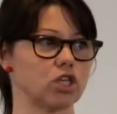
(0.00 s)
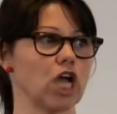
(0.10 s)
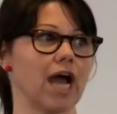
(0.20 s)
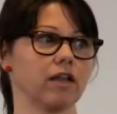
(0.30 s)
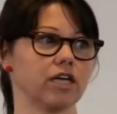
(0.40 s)
the
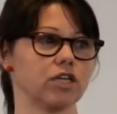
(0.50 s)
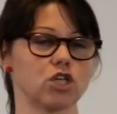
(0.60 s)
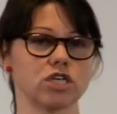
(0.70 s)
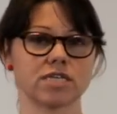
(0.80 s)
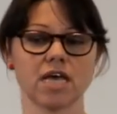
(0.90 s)

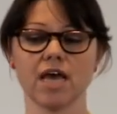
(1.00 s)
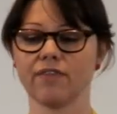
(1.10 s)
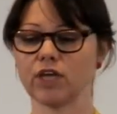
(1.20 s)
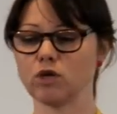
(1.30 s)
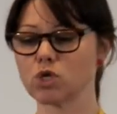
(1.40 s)
challenge, is
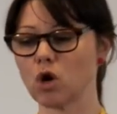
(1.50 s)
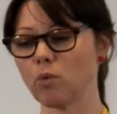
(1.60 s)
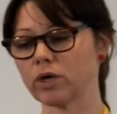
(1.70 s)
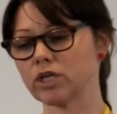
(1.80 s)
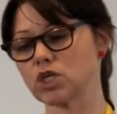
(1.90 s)
that you don't
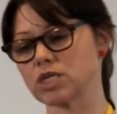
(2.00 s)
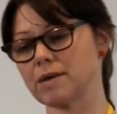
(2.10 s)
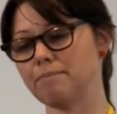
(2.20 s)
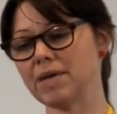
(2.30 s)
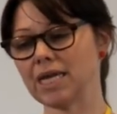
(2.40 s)
want to just
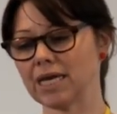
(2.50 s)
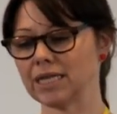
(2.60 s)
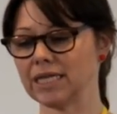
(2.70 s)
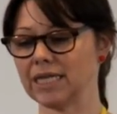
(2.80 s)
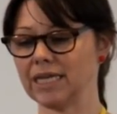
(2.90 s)

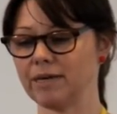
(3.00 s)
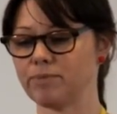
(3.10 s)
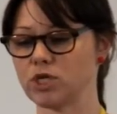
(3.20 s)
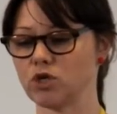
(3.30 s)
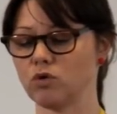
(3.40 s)
immediately
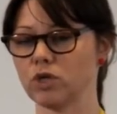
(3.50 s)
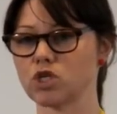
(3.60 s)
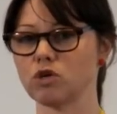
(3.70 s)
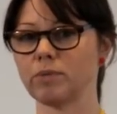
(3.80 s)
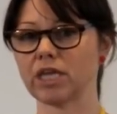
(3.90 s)
leap to
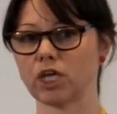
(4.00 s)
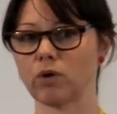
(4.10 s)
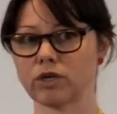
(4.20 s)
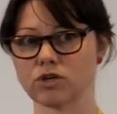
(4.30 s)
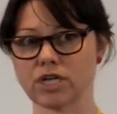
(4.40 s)
assuming that you
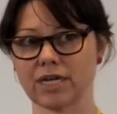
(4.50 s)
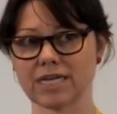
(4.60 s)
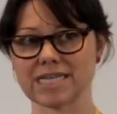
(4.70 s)
understand